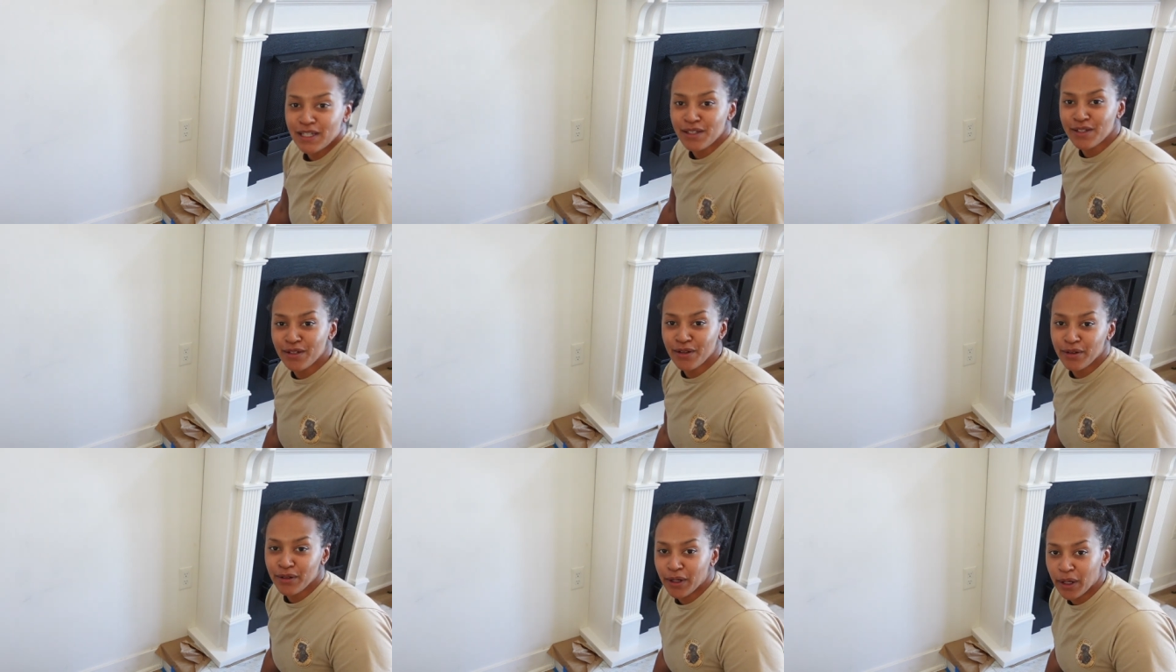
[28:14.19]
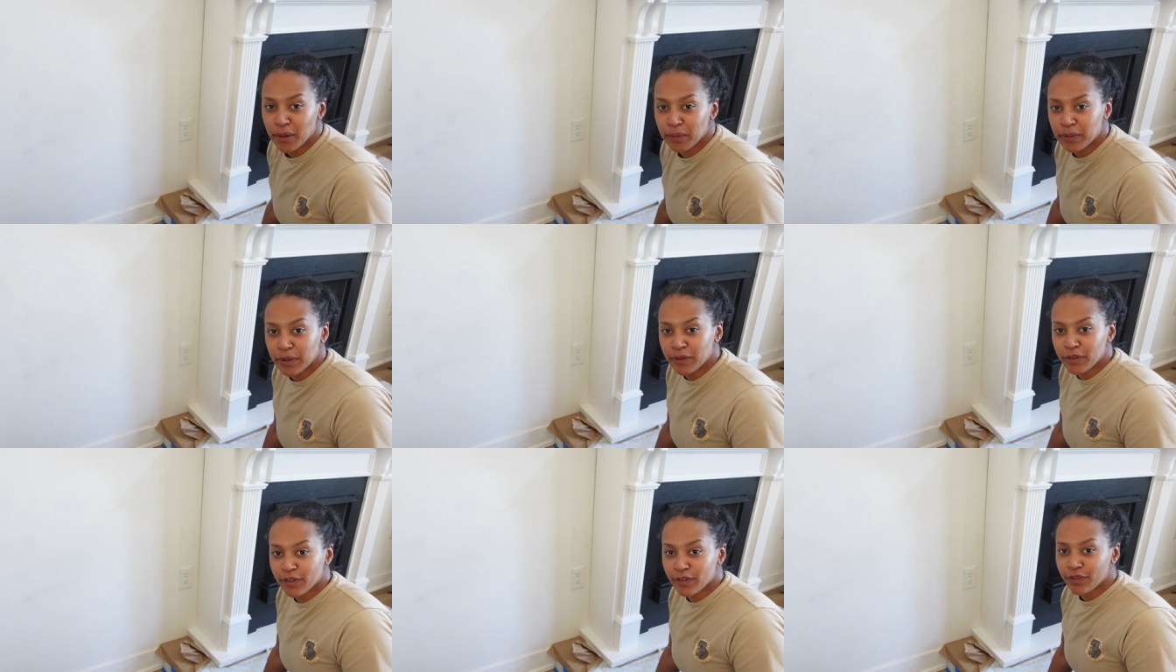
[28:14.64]
has turned out
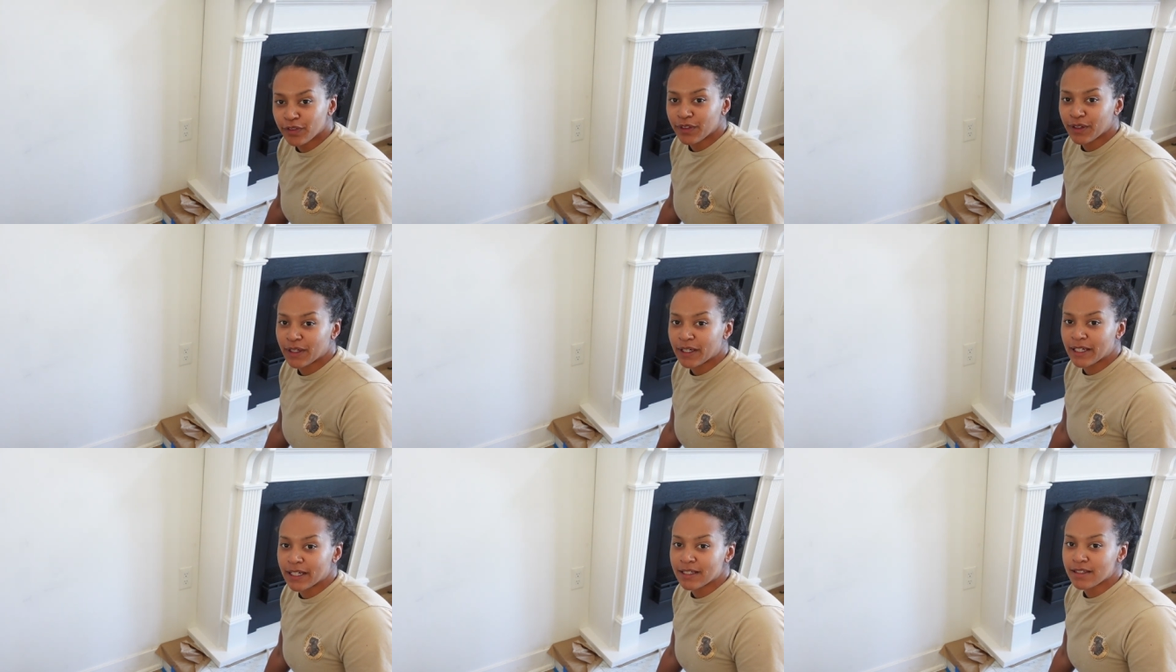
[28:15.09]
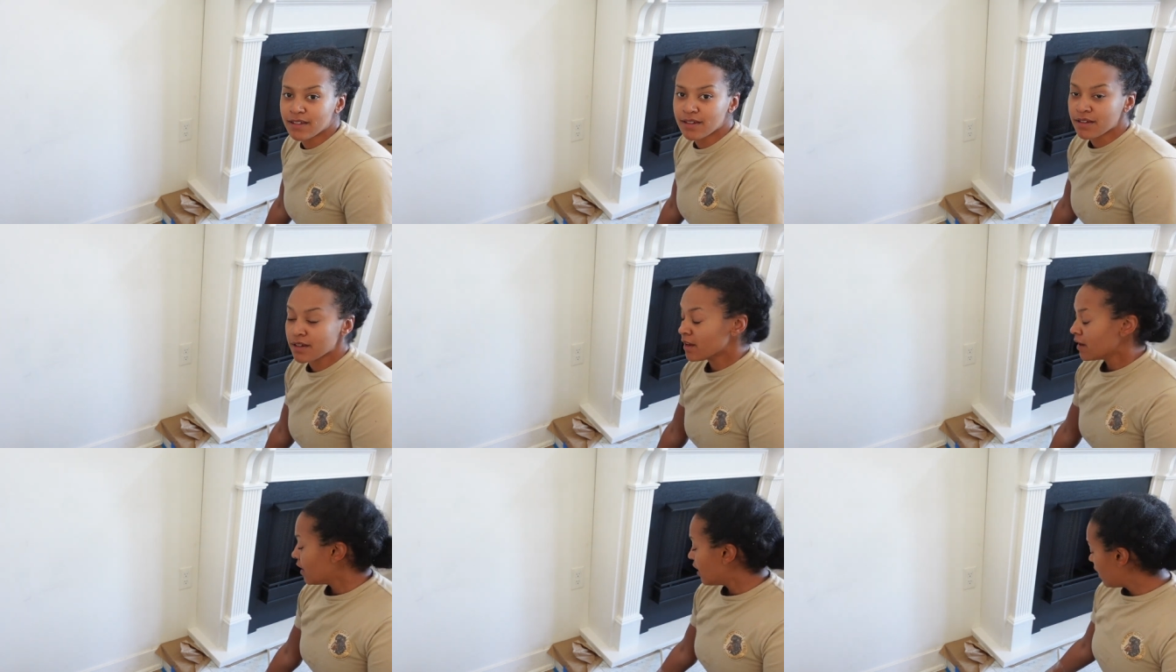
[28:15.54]
beautifully.
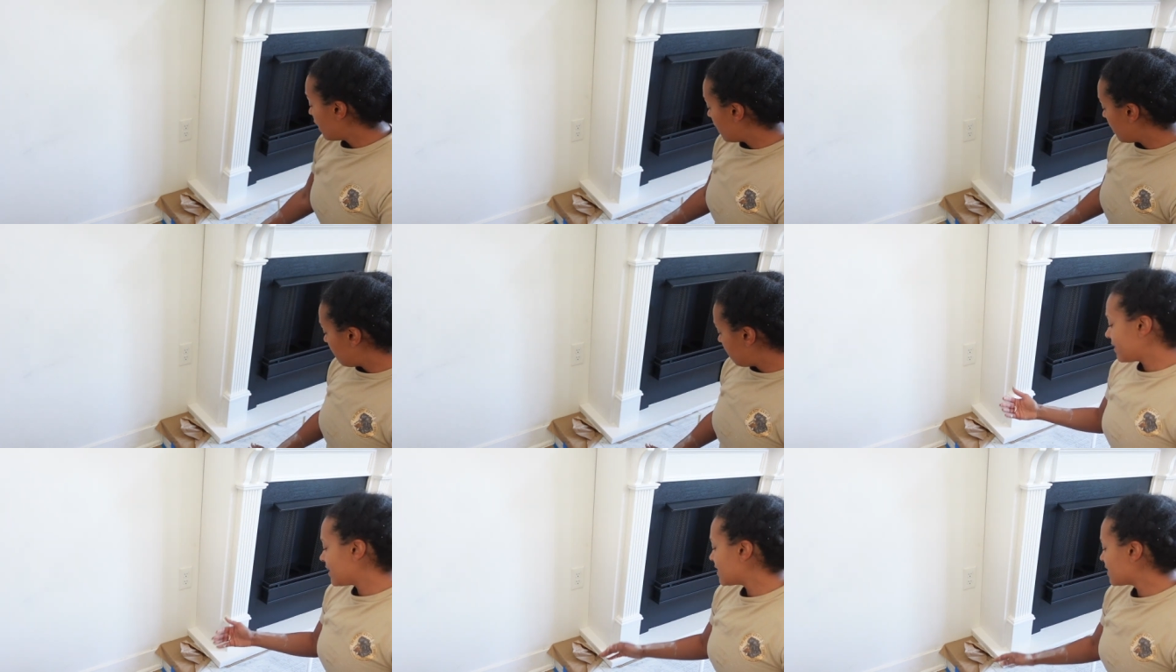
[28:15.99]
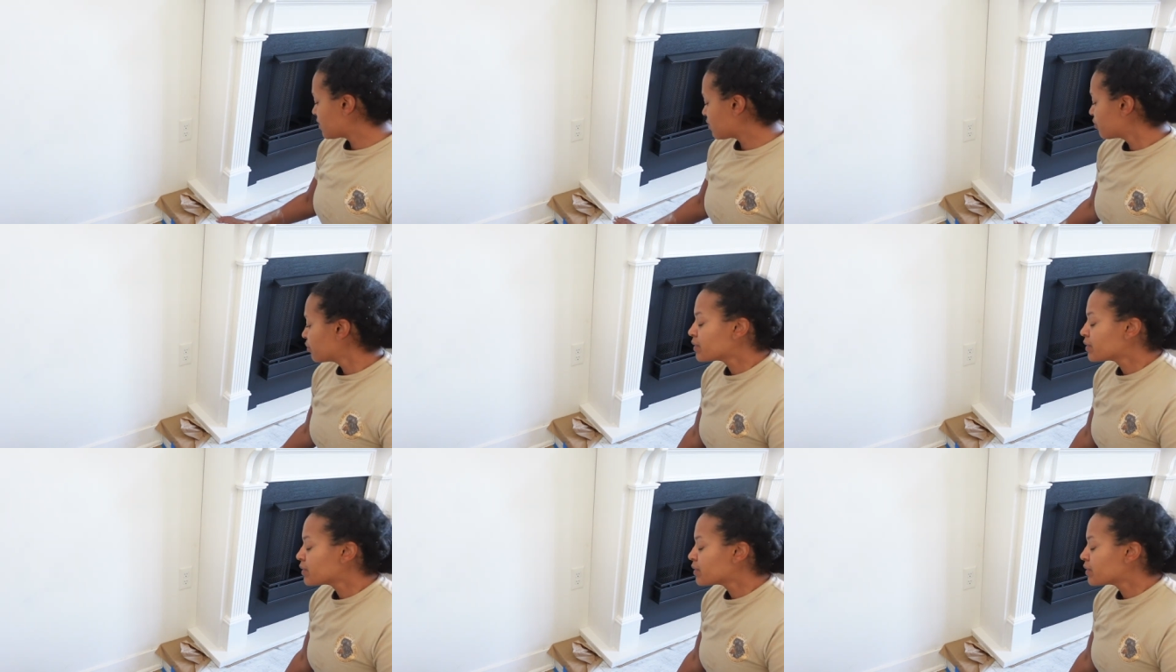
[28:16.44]
It's this